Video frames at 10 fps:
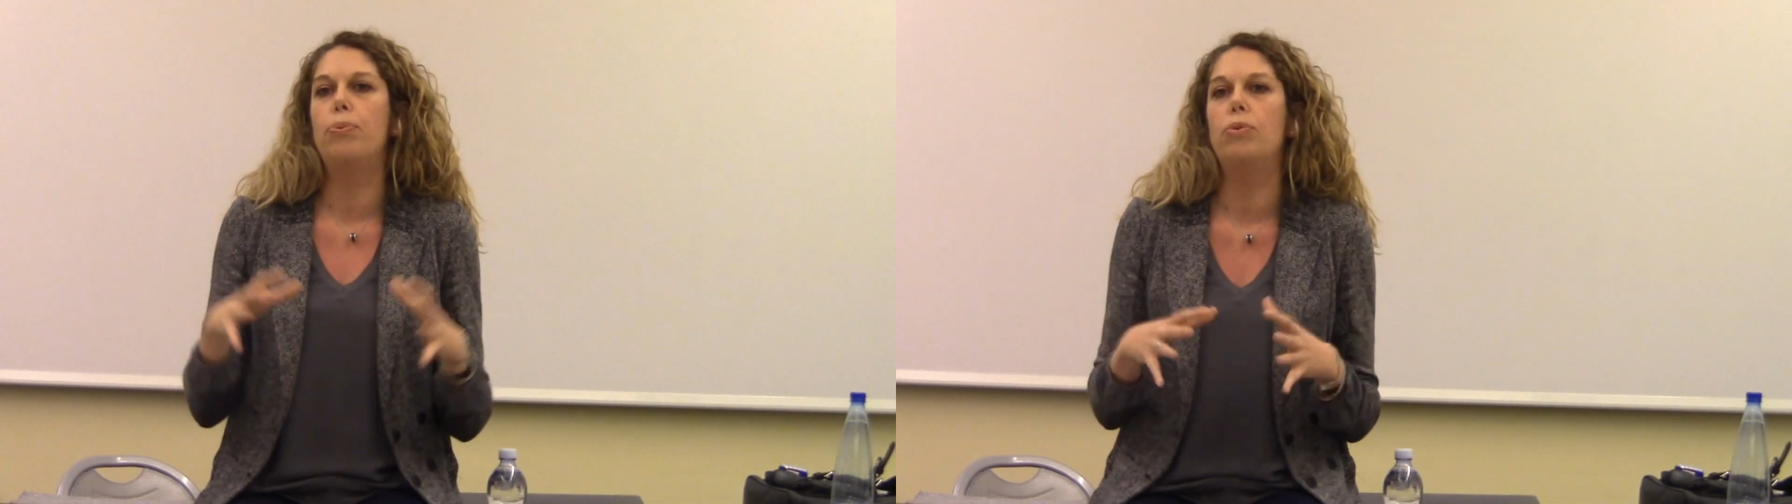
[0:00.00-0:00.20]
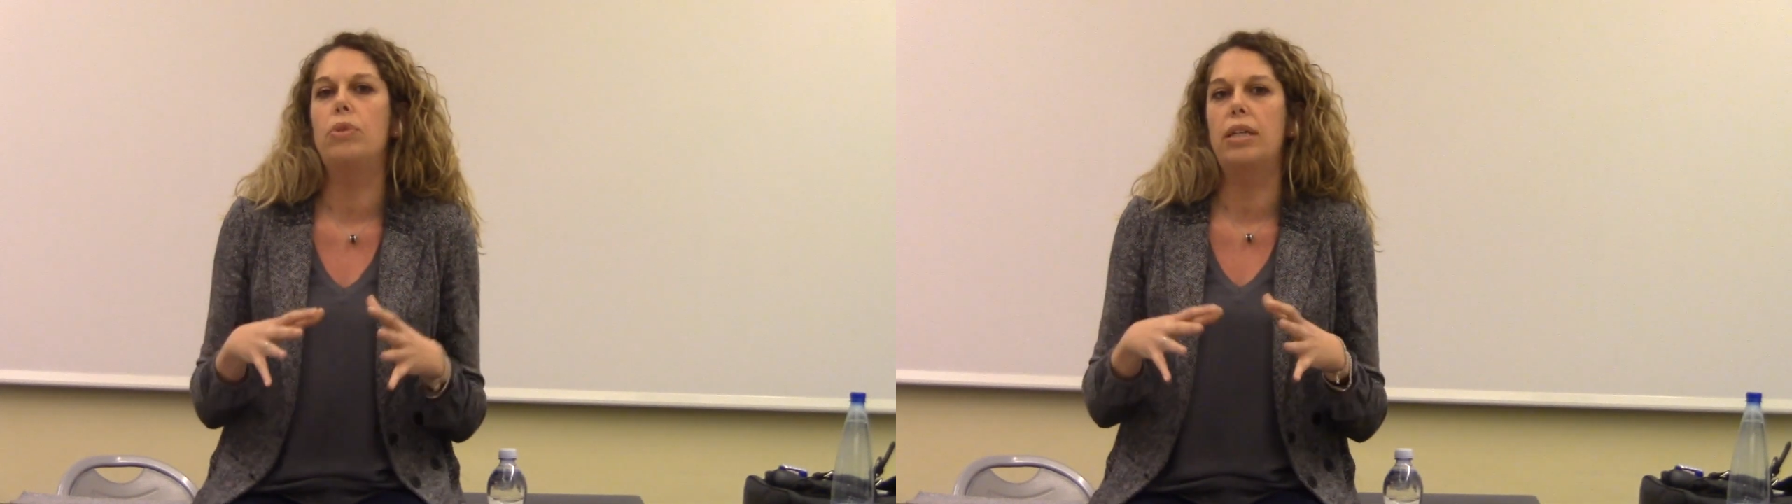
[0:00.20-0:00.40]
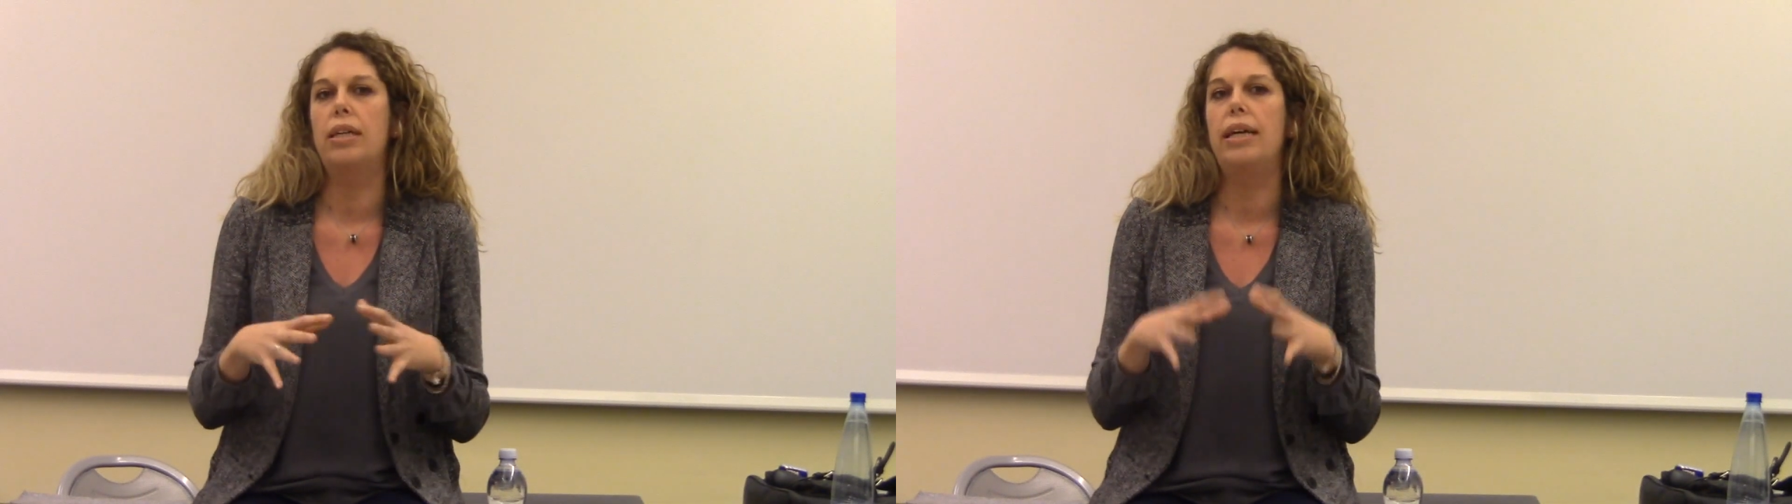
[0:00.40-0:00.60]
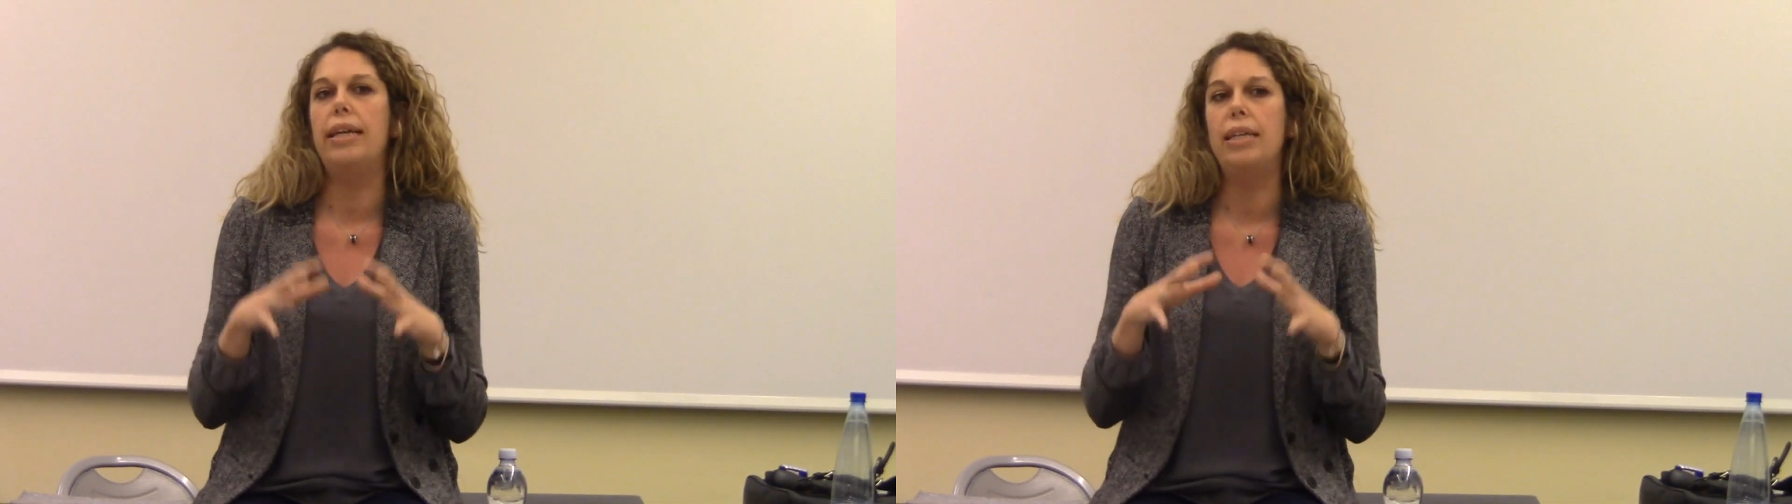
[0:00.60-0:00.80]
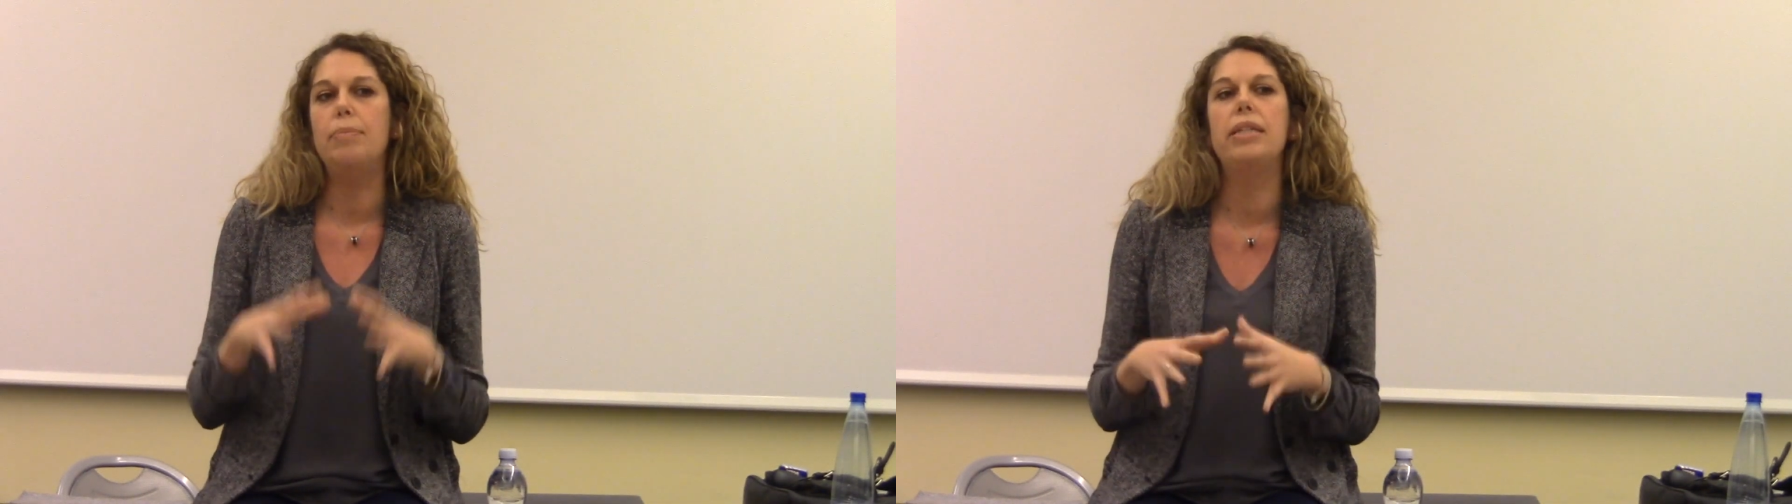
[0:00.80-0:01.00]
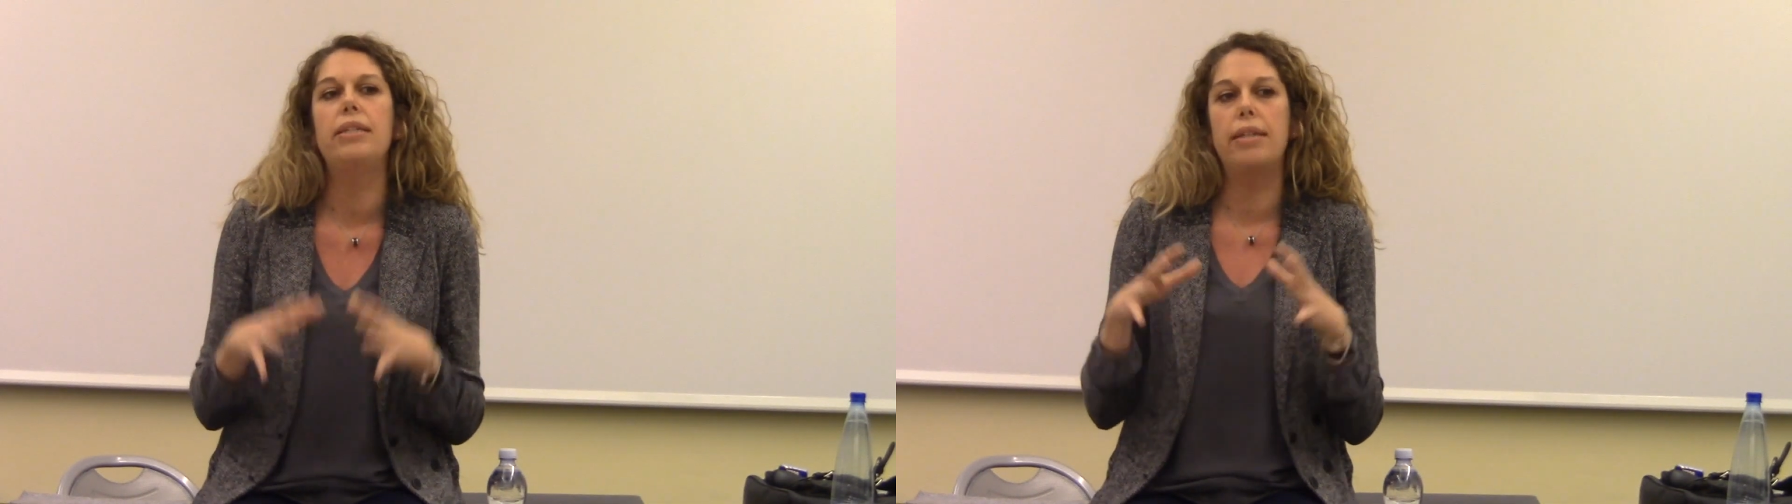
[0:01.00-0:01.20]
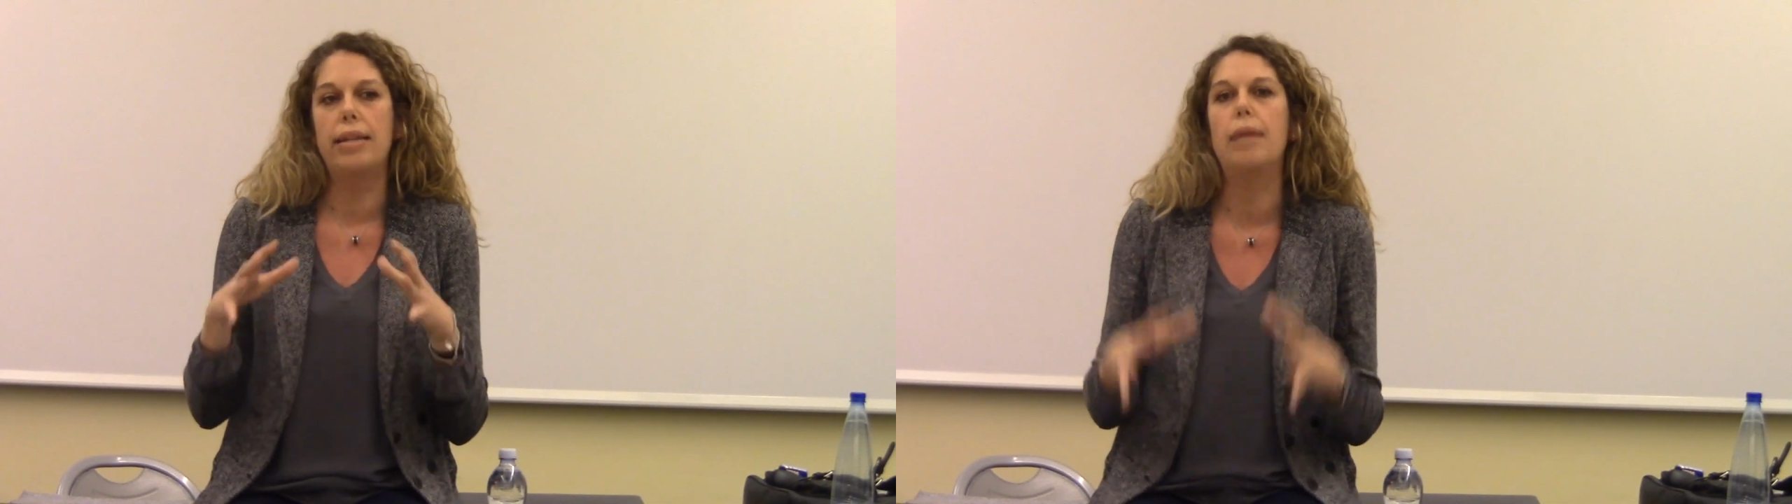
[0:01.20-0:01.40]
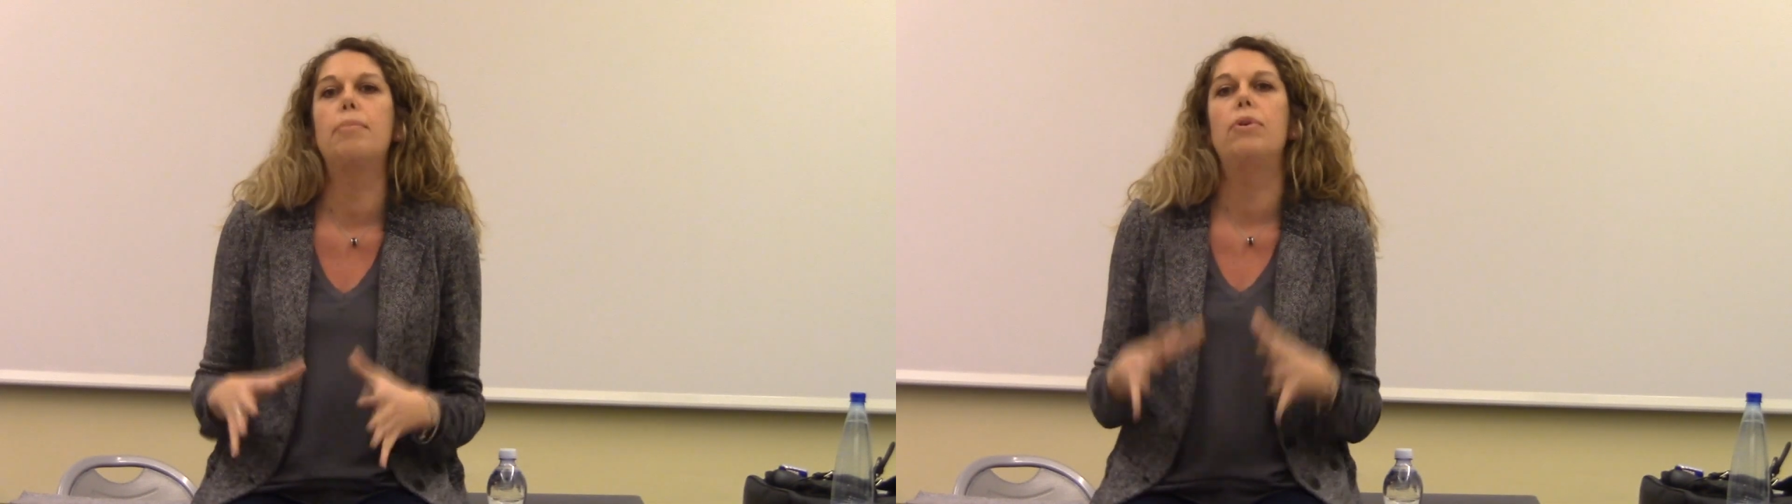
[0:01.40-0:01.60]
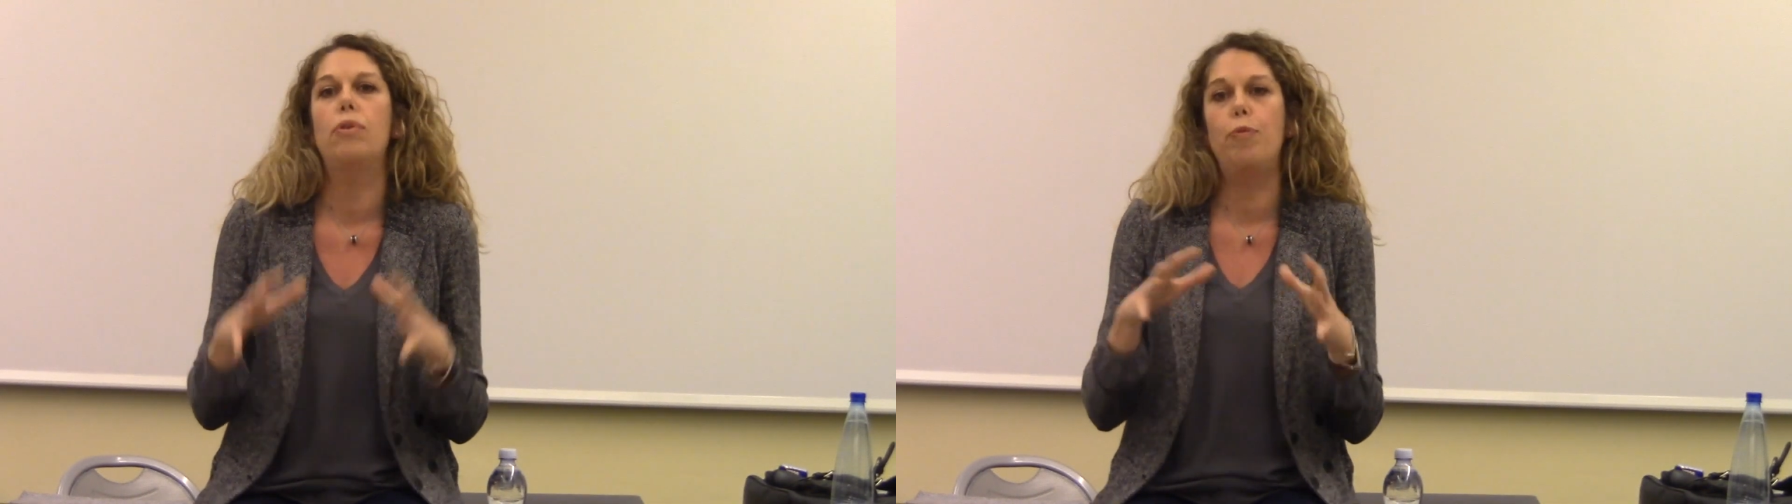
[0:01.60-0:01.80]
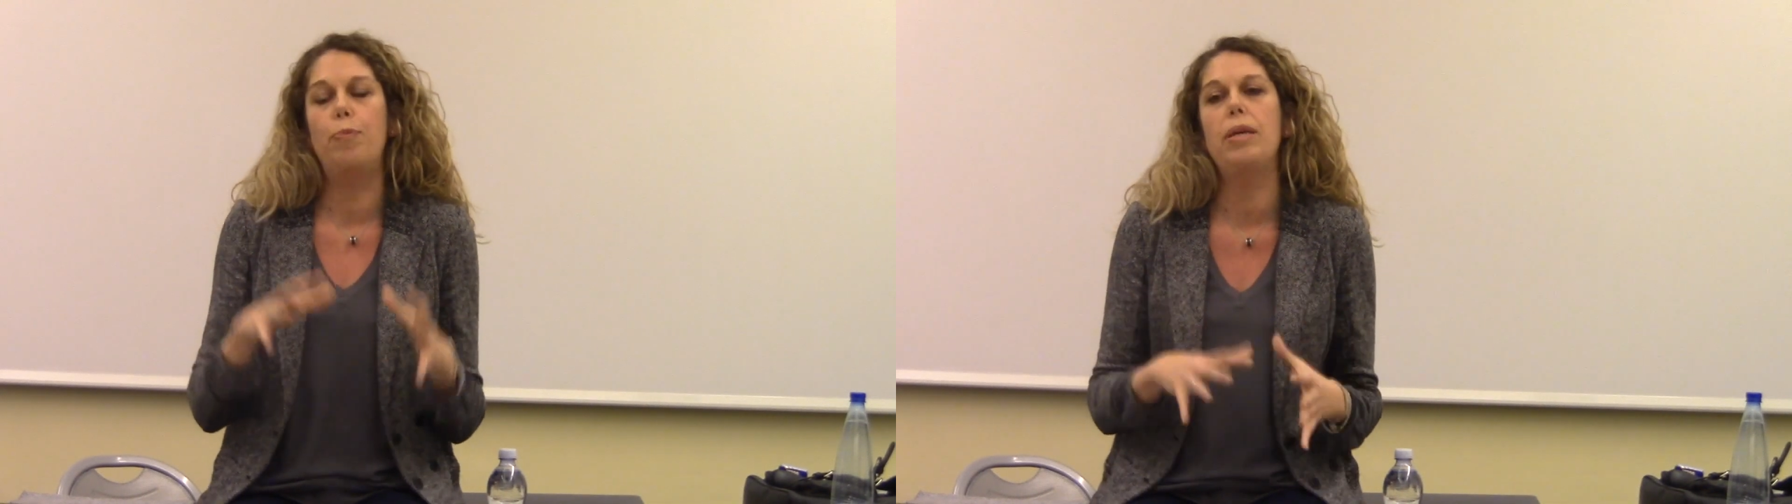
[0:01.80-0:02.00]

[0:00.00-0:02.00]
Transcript: put a limited number of